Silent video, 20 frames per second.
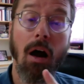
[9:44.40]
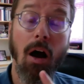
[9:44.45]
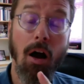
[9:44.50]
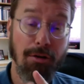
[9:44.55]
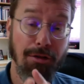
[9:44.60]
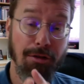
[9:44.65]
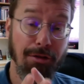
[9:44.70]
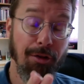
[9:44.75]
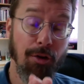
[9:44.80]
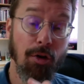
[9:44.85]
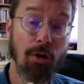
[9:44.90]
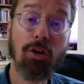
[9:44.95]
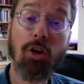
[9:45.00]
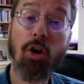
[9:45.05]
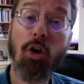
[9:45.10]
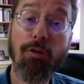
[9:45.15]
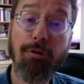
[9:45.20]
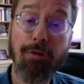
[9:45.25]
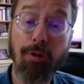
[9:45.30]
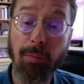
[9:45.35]
Our third
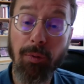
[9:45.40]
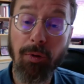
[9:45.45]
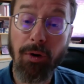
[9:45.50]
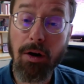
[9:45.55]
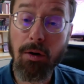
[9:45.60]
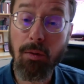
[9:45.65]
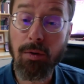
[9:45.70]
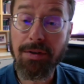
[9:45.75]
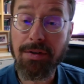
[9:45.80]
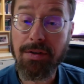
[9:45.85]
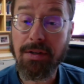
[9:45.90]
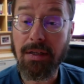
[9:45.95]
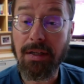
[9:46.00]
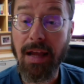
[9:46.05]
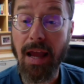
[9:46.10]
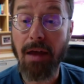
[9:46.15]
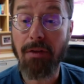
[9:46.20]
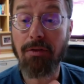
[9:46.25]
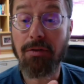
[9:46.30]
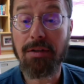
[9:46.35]
goal for prayer was to
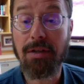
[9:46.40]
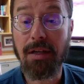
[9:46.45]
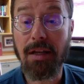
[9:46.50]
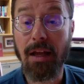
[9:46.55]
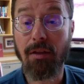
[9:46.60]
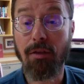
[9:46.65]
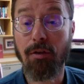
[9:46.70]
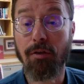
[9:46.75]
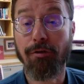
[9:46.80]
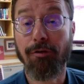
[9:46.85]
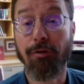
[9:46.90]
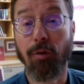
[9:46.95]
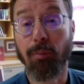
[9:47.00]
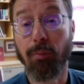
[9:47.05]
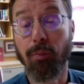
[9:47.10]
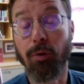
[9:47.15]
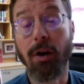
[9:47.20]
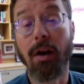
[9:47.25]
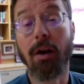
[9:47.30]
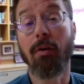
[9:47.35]
gather together for
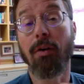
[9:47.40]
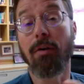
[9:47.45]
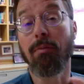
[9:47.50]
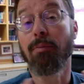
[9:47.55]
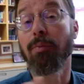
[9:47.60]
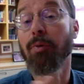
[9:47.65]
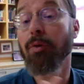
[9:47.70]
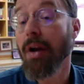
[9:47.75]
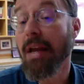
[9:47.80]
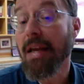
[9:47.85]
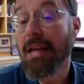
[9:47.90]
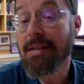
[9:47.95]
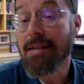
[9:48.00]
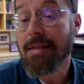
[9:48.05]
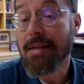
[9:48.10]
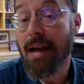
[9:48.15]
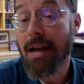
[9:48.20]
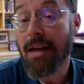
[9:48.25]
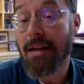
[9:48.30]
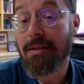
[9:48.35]
prayer and
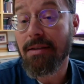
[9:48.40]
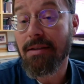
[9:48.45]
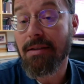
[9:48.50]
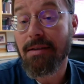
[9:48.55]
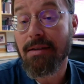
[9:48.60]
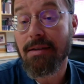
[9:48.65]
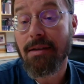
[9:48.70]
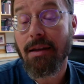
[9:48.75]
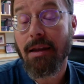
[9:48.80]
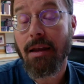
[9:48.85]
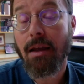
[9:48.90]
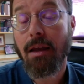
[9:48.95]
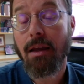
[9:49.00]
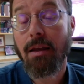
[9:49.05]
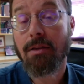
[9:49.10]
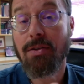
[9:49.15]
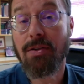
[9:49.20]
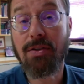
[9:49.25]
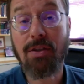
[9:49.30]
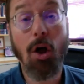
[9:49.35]
praise nights,
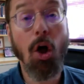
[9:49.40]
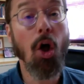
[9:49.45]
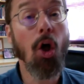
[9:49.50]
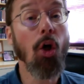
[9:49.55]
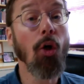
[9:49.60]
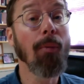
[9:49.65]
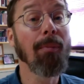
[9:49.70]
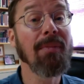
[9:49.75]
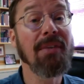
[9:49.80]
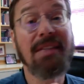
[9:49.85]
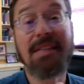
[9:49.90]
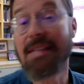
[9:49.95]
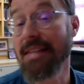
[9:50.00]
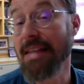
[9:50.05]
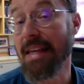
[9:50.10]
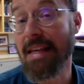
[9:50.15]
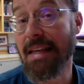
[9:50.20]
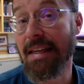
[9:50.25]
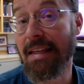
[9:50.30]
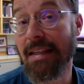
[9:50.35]
psalm
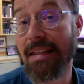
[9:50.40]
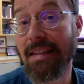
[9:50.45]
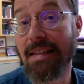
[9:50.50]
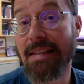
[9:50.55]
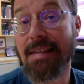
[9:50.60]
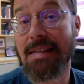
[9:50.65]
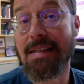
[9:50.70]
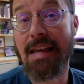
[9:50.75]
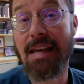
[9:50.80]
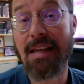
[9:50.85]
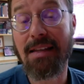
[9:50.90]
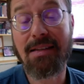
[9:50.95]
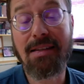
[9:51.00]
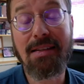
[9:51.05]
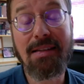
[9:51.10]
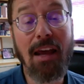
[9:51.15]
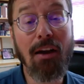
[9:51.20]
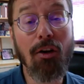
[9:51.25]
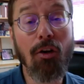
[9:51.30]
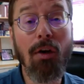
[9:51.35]
sings,
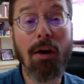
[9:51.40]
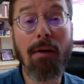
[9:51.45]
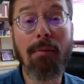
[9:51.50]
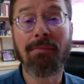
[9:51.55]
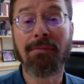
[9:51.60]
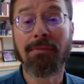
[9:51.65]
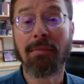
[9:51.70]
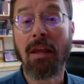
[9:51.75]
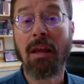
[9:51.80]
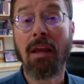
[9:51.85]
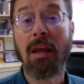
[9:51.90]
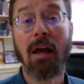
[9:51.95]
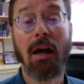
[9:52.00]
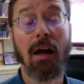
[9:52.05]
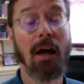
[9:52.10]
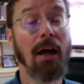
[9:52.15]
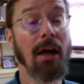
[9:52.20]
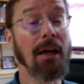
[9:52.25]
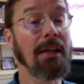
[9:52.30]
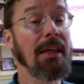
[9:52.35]
etc.
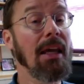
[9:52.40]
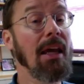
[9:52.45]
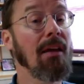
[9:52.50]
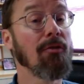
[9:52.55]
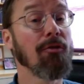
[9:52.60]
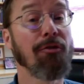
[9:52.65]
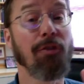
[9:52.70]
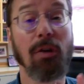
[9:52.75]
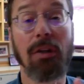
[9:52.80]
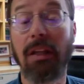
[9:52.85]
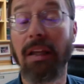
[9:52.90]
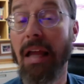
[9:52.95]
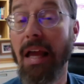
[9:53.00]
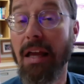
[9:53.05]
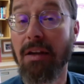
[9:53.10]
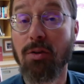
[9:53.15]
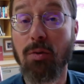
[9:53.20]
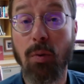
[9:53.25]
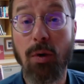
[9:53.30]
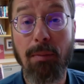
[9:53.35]
again, for
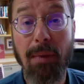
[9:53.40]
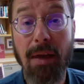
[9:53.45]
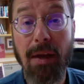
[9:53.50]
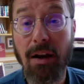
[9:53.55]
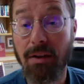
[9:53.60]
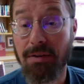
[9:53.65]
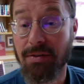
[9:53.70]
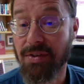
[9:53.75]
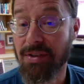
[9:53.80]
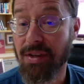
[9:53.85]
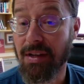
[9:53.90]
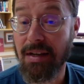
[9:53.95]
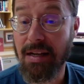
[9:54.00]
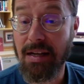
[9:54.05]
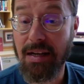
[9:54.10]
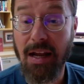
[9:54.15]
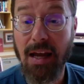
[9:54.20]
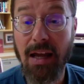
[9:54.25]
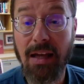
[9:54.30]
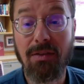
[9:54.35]
Lent, we met on
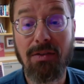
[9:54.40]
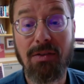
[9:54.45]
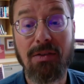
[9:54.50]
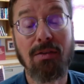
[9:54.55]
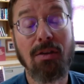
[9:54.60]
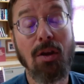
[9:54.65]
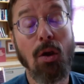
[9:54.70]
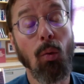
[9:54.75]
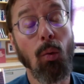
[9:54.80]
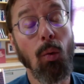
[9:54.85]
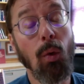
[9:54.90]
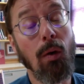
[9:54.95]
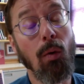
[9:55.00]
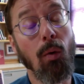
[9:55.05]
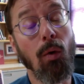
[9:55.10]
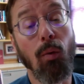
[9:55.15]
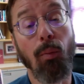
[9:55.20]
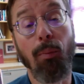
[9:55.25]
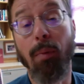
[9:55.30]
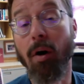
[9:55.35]
Sunday nights. We
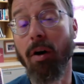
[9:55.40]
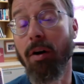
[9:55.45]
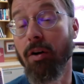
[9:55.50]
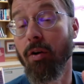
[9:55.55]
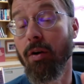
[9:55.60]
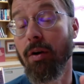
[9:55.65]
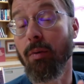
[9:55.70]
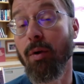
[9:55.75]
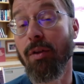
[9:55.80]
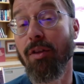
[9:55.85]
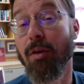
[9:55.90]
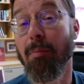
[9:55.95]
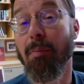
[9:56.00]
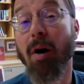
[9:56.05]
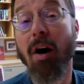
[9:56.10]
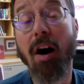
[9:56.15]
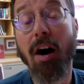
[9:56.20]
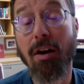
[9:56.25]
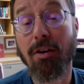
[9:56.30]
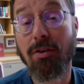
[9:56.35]
were partnering with the
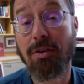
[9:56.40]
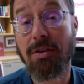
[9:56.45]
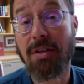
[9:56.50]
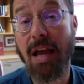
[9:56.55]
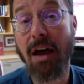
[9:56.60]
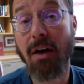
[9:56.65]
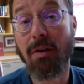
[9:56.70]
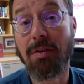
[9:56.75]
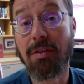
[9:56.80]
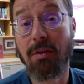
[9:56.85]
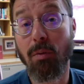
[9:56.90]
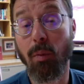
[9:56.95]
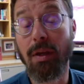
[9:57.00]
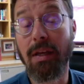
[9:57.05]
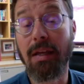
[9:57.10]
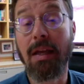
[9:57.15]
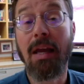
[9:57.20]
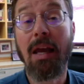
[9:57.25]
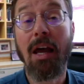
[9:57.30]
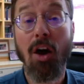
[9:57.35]
Potter's House, and
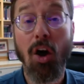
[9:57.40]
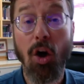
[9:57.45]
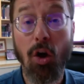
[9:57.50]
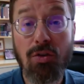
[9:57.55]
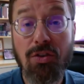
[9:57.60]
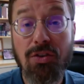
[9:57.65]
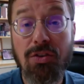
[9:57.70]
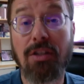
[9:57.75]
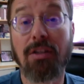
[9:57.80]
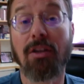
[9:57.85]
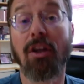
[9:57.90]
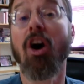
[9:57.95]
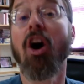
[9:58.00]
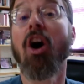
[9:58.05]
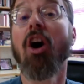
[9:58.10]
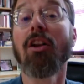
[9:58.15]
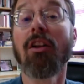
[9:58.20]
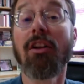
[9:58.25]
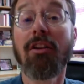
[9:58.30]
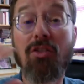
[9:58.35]
we hosted
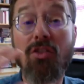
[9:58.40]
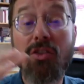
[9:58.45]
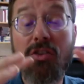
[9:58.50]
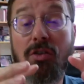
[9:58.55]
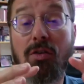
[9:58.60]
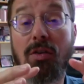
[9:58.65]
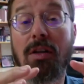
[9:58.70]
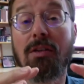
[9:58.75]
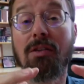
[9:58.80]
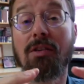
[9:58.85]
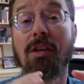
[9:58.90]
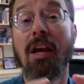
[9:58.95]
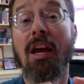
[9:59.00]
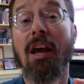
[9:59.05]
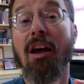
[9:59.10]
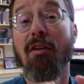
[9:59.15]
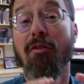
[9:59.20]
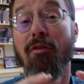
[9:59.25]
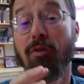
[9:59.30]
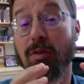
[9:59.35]
college students
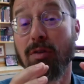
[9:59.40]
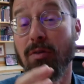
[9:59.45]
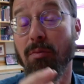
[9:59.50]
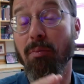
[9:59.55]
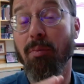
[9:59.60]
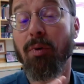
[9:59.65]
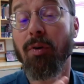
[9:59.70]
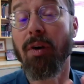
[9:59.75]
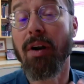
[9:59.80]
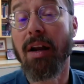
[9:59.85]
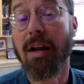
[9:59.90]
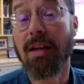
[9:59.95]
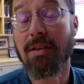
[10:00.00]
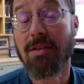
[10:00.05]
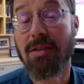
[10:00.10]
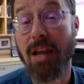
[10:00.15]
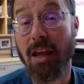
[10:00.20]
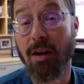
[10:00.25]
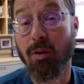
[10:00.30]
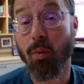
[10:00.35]
for some
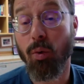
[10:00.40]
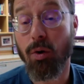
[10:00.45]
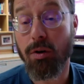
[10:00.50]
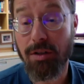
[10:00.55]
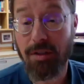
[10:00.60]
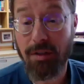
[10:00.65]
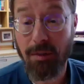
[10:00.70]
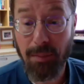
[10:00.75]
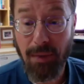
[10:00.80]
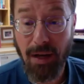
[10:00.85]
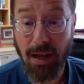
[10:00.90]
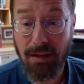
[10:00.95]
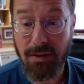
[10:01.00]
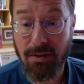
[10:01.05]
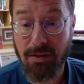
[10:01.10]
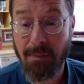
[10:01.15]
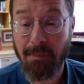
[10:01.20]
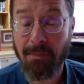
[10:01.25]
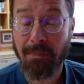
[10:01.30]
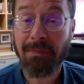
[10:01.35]
praise and worship
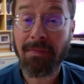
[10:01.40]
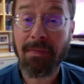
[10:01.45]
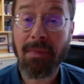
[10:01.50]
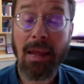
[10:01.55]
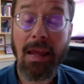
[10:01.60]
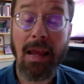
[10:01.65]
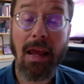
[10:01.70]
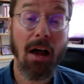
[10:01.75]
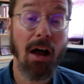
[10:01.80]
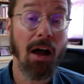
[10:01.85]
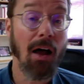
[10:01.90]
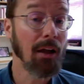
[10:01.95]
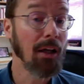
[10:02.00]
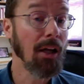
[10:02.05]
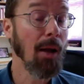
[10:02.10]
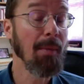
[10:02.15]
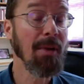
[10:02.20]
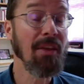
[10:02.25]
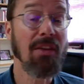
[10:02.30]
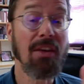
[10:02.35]
nights.
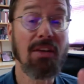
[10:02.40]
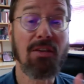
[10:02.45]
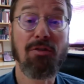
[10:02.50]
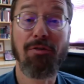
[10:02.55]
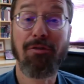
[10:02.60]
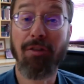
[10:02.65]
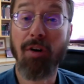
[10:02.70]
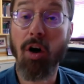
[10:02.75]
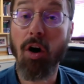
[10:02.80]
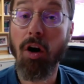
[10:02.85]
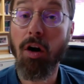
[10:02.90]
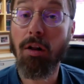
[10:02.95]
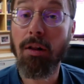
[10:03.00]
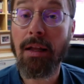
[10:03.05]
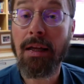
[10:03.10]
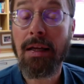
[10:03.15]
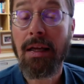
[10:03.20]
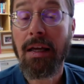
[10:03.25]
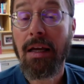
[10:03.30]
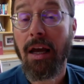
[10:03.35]
Coming this fall,
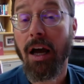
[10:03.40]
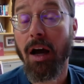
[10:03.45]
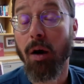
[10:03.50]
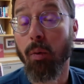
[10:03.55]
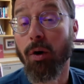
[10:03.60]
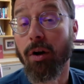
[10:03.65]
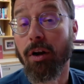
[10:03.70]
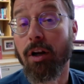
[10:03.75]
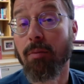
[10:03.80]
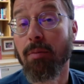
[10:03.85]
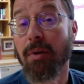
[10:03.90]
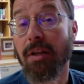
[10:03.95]
we're going to